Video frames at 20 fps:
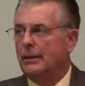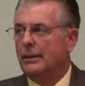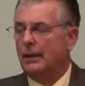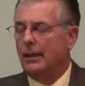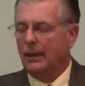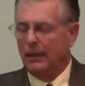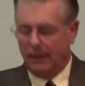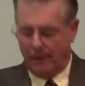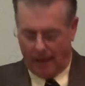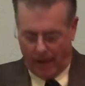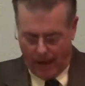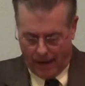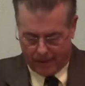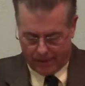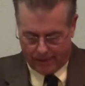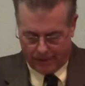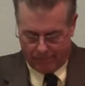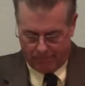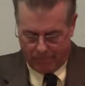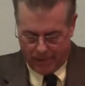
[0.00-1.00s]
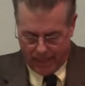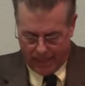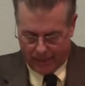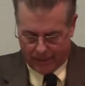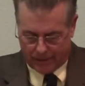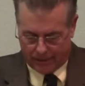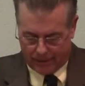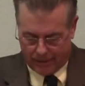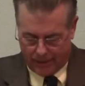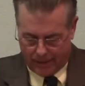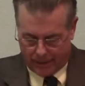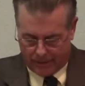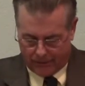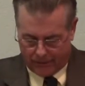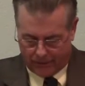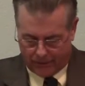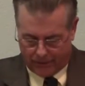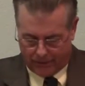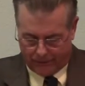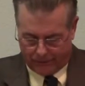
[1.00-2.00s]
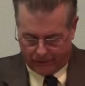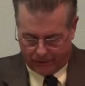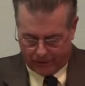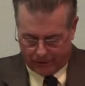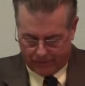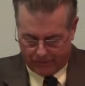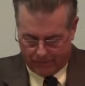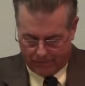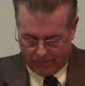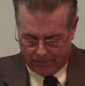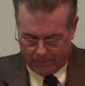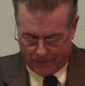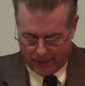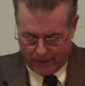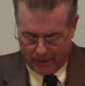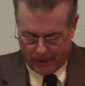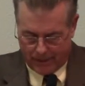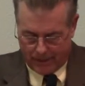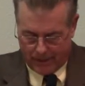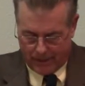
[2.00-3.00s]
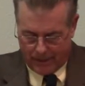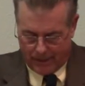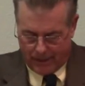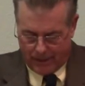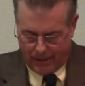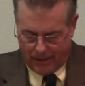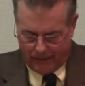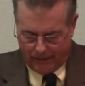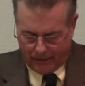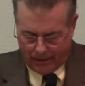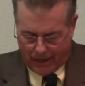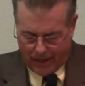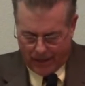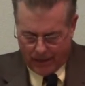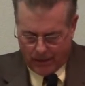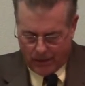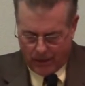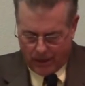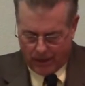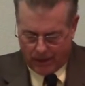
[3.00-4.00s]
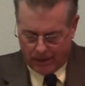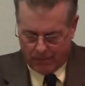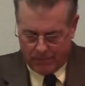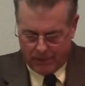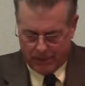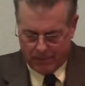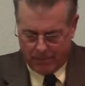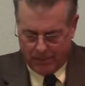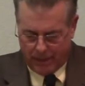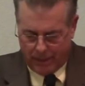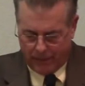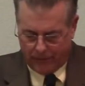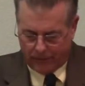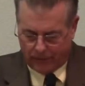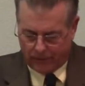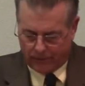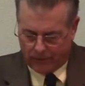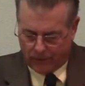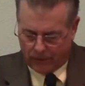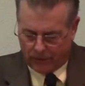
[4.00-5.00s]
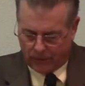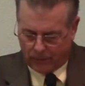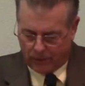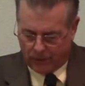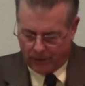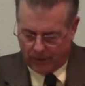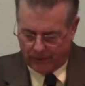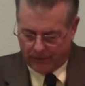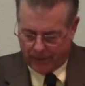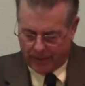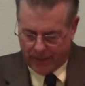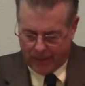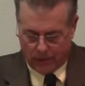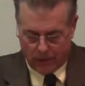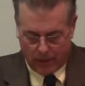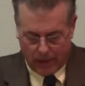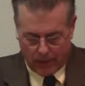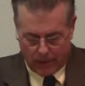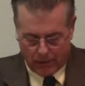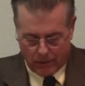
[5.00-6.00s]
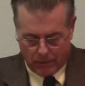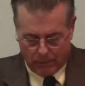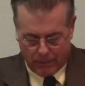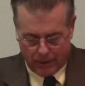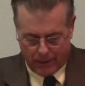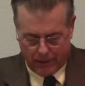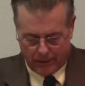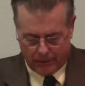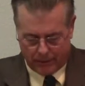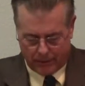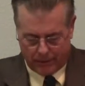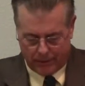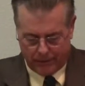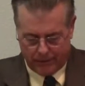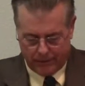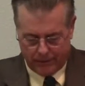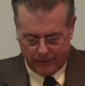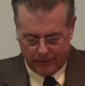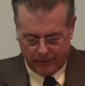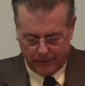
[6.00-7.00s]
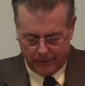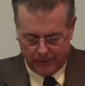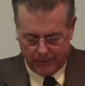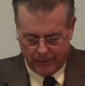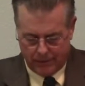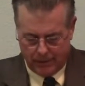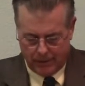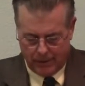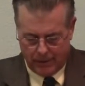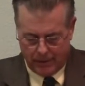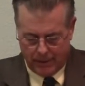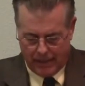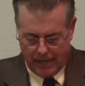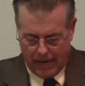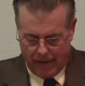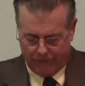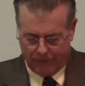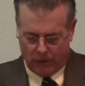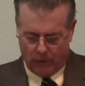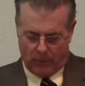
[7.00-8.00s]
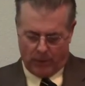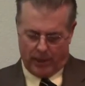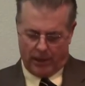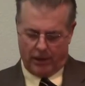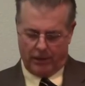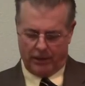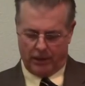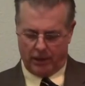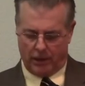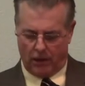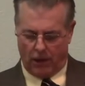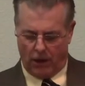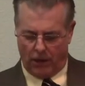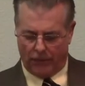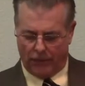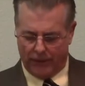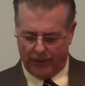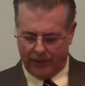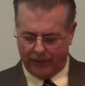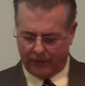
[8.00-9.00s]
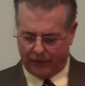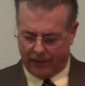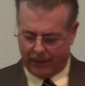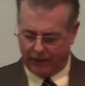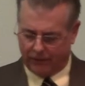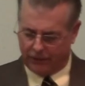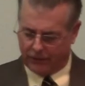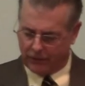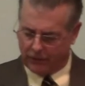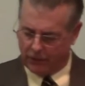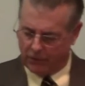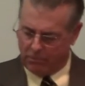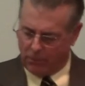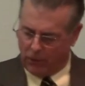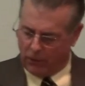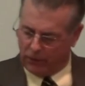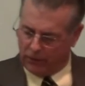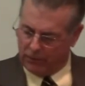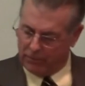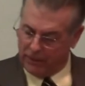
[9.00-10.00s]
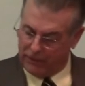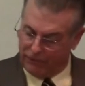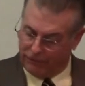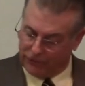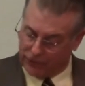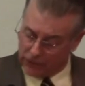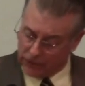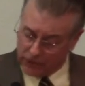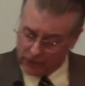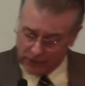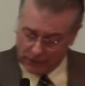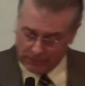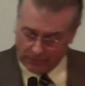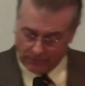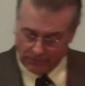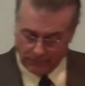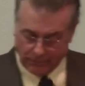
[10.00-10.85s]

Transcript: a lot of pain, and a lot of suffering. He said, I know how to be abased in verse 12, and I know how to abound. Everywhere and in all things I have learned both to be full